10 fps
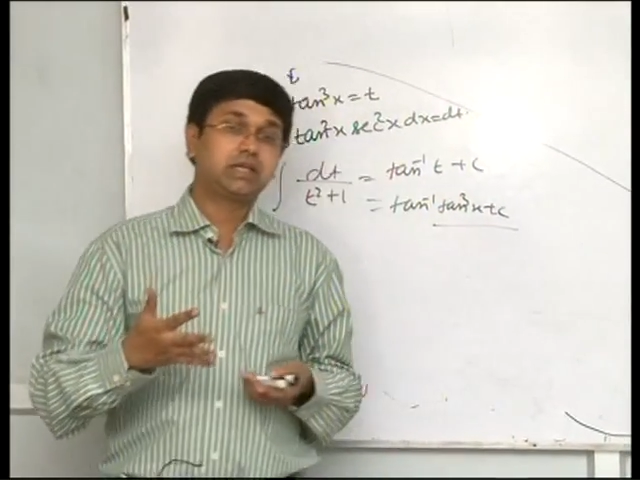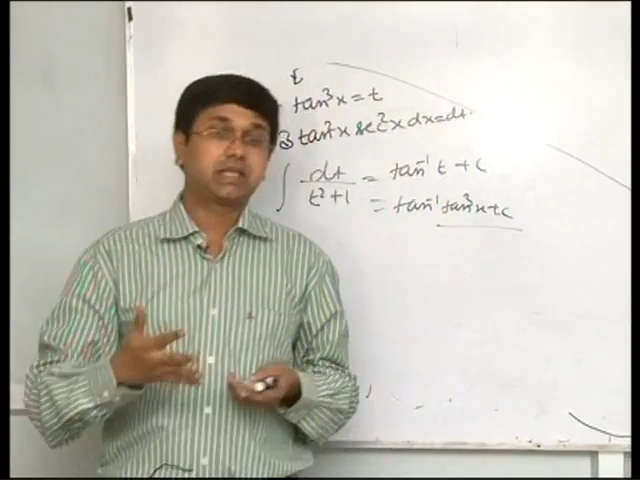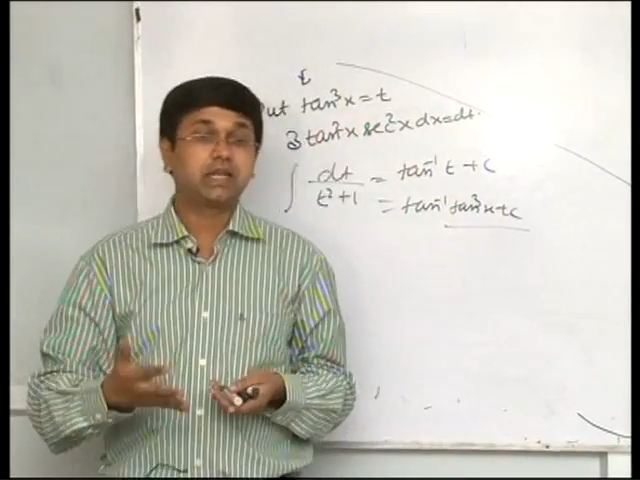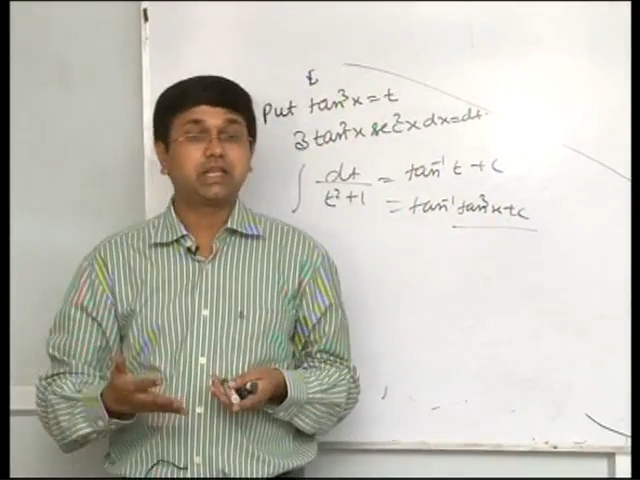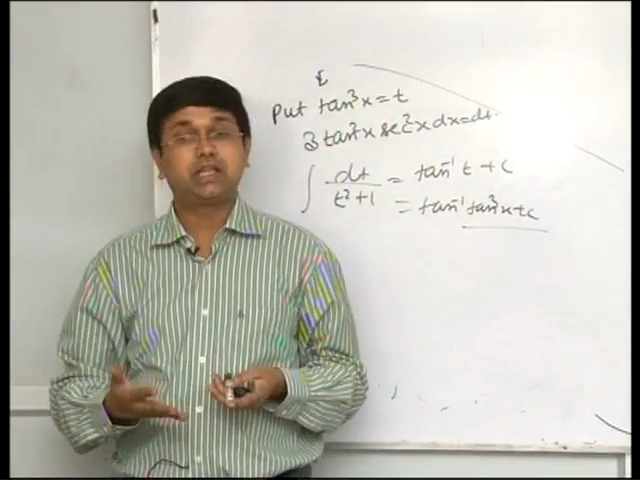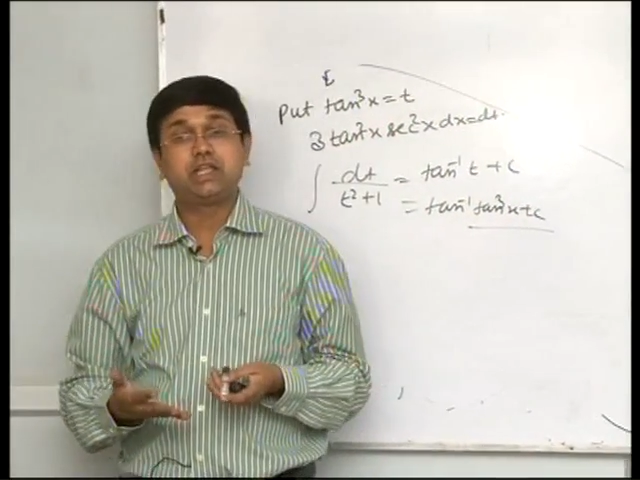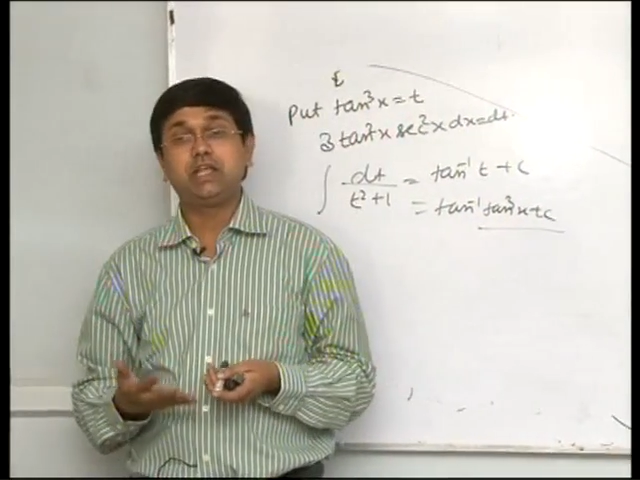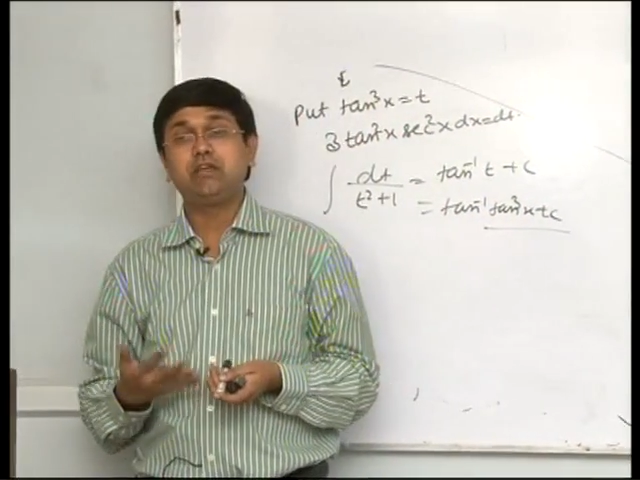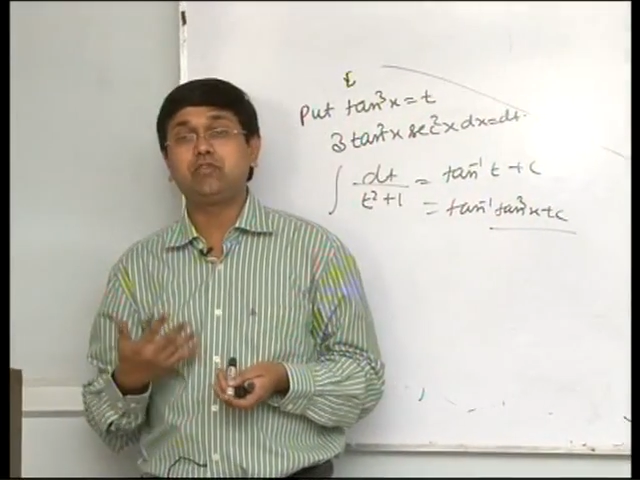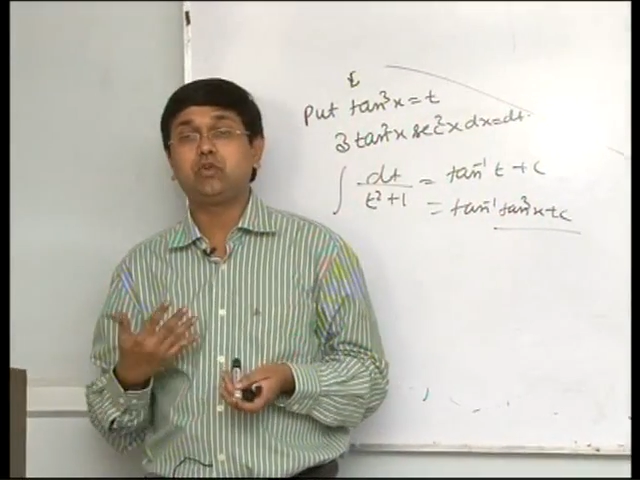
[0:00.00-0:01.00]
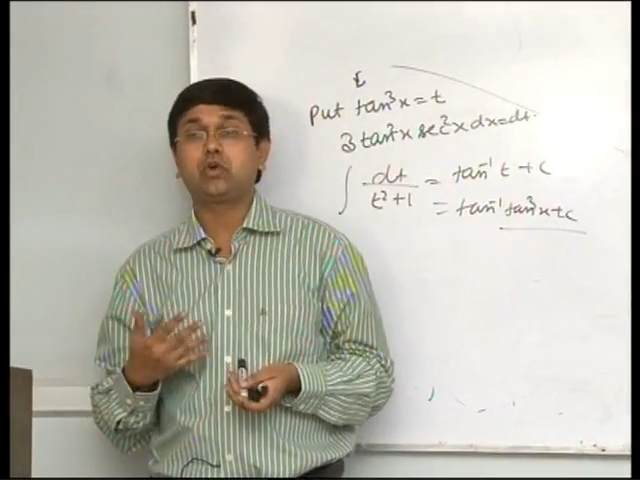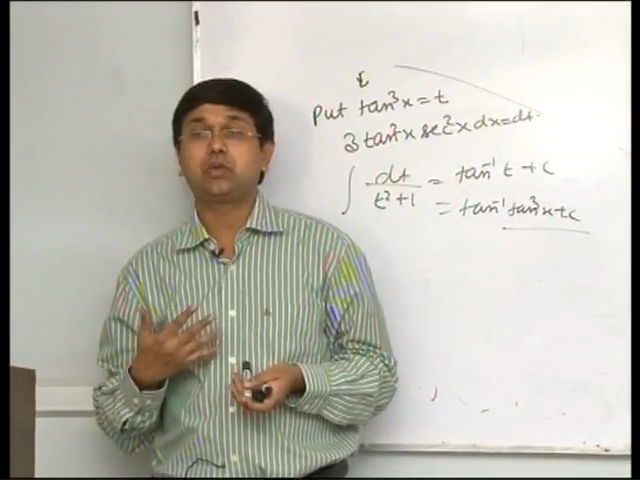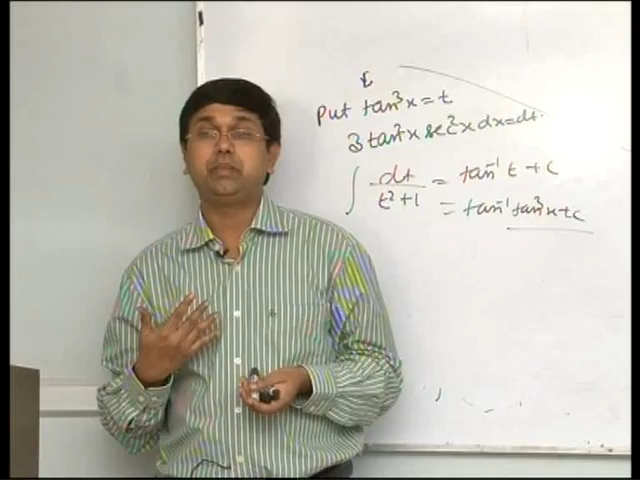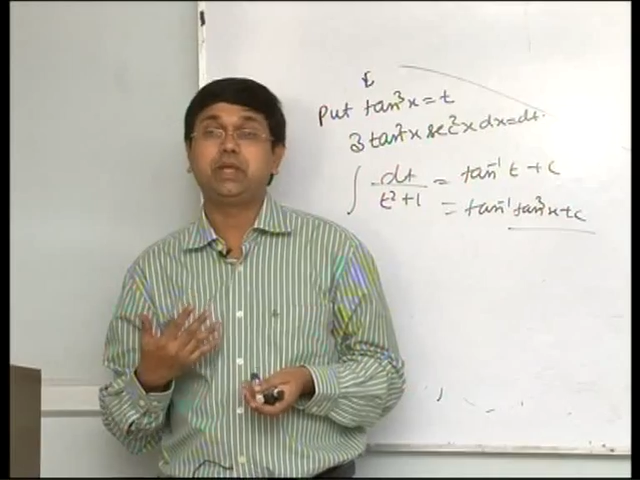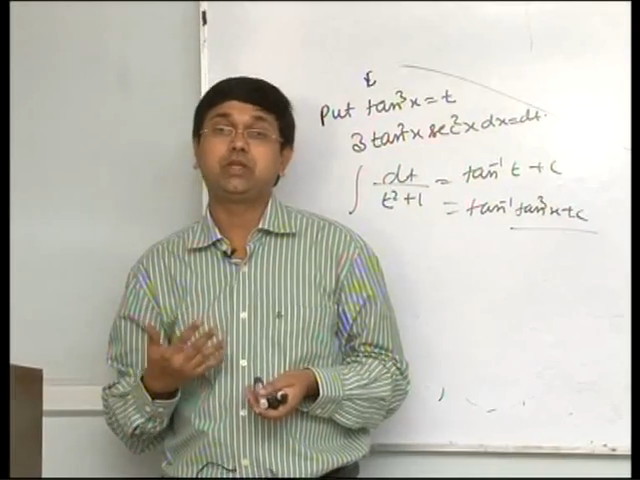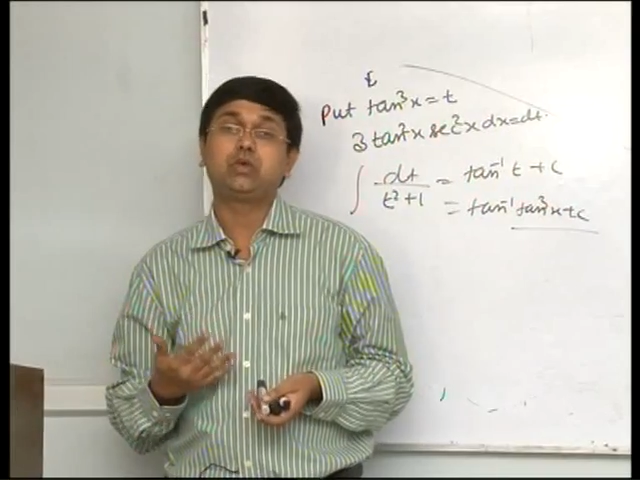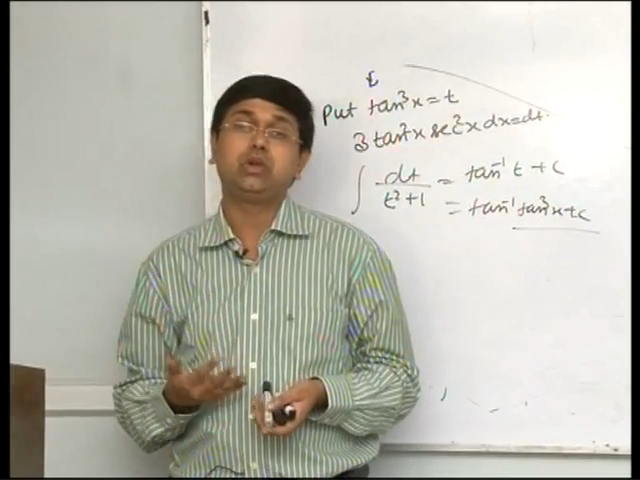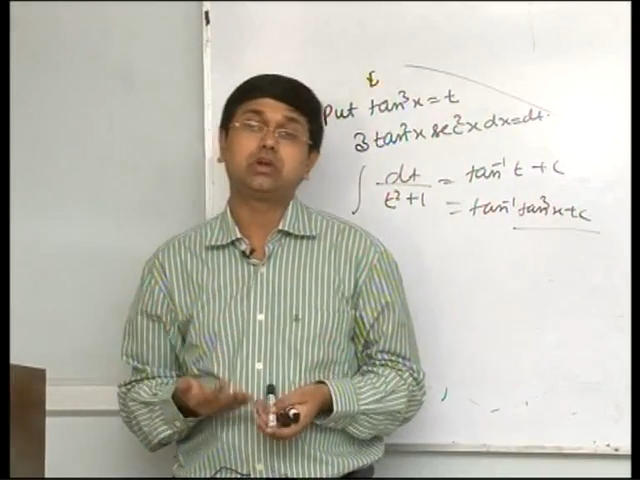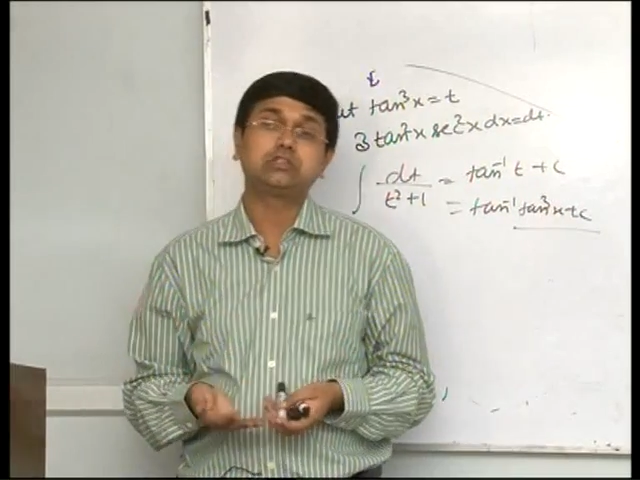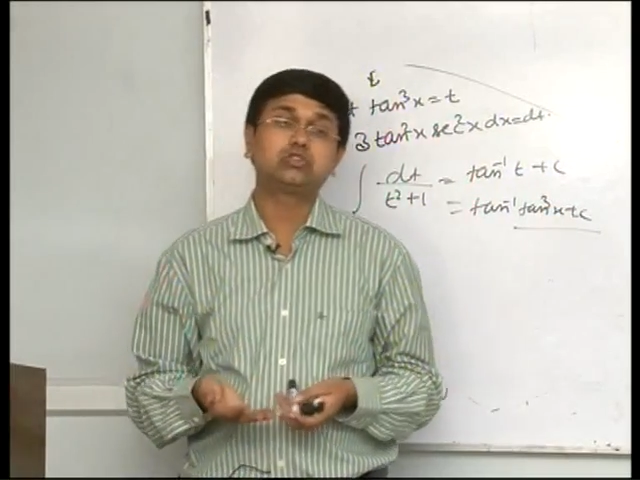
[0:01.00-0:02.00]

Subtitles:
can give you or make you learn